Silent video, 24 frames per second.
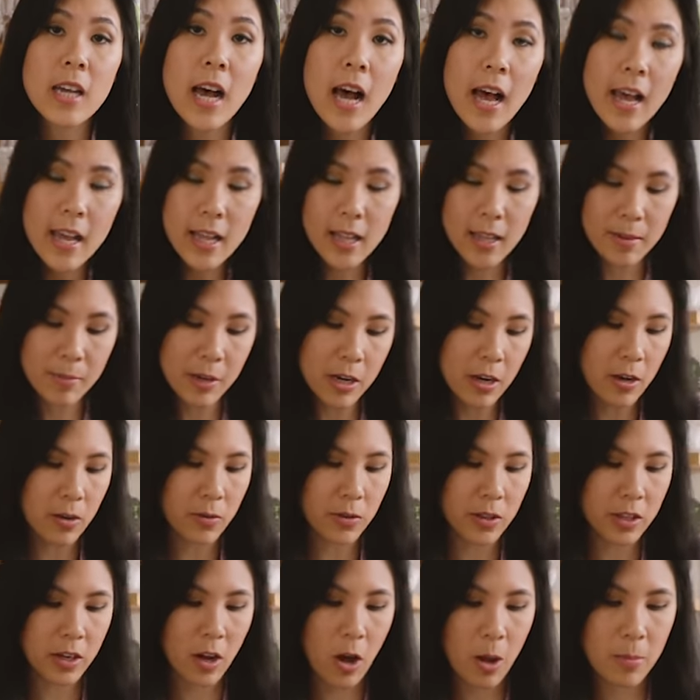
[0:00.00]
Thai? Let me
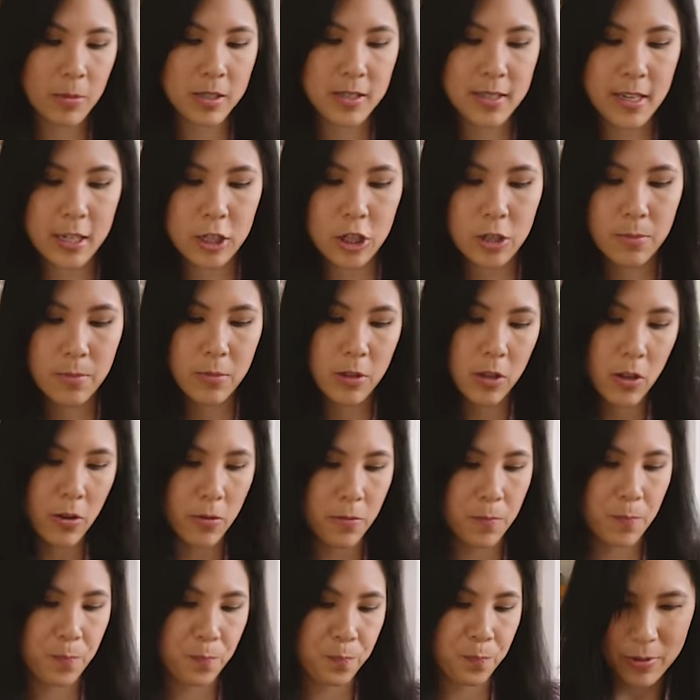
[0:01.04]
know in the comments section
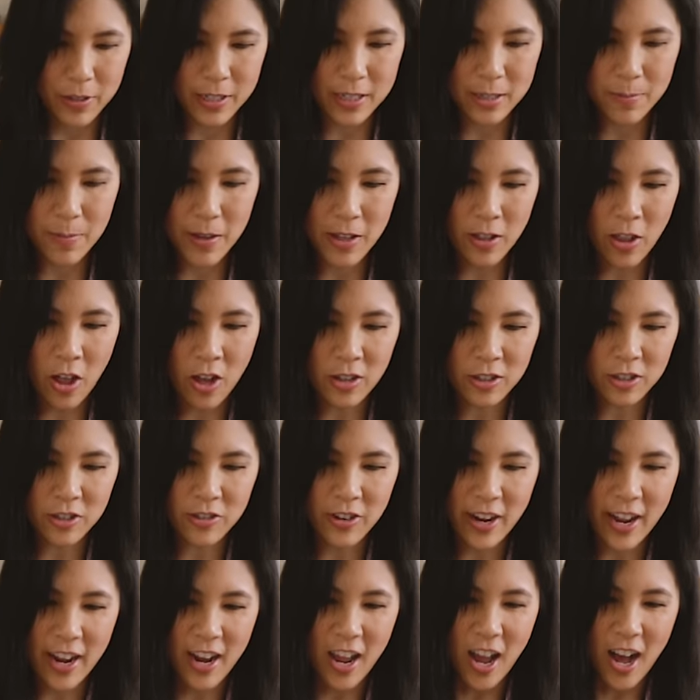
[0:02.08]
below. Please be a long
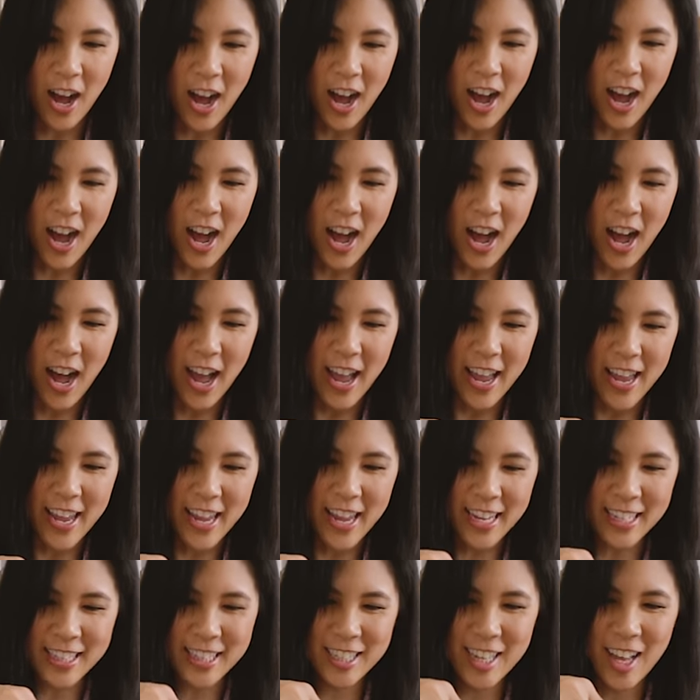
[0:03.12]
strand. Oh,
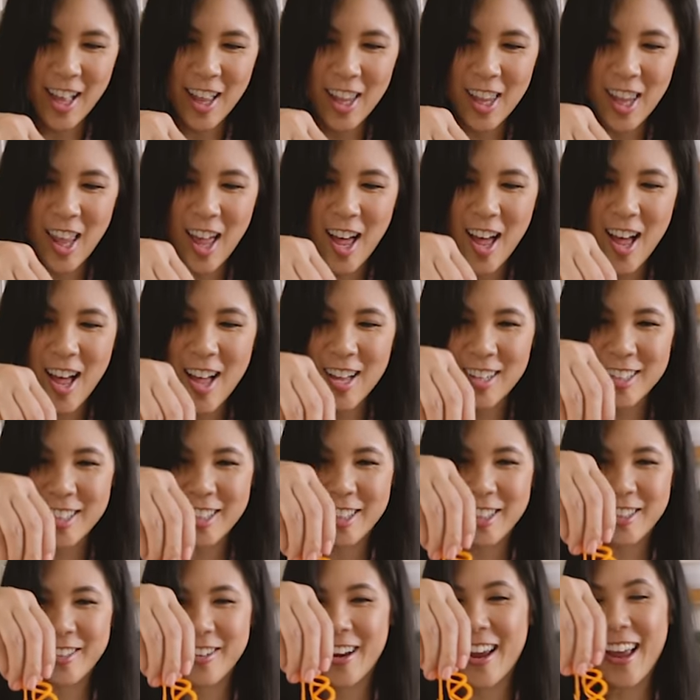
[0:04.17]
it's a long
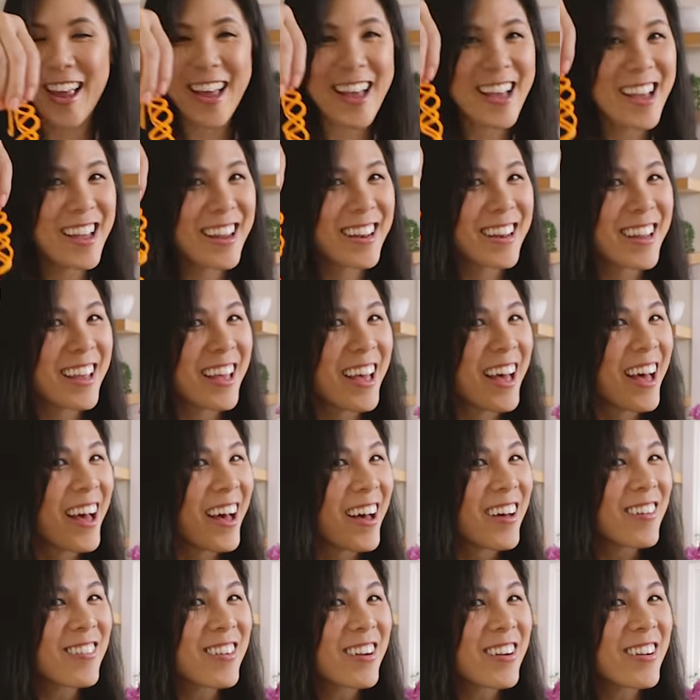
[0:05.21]
strand.
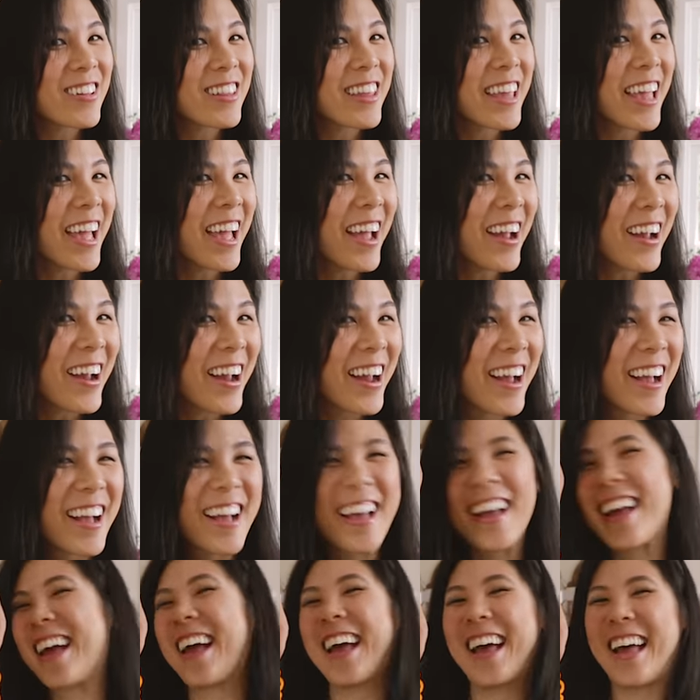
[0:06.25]
Curly
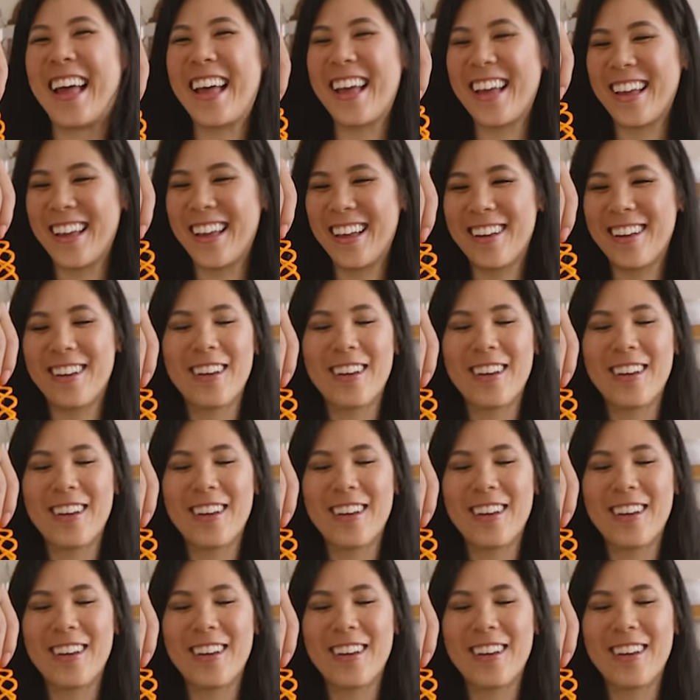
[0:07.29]
hair.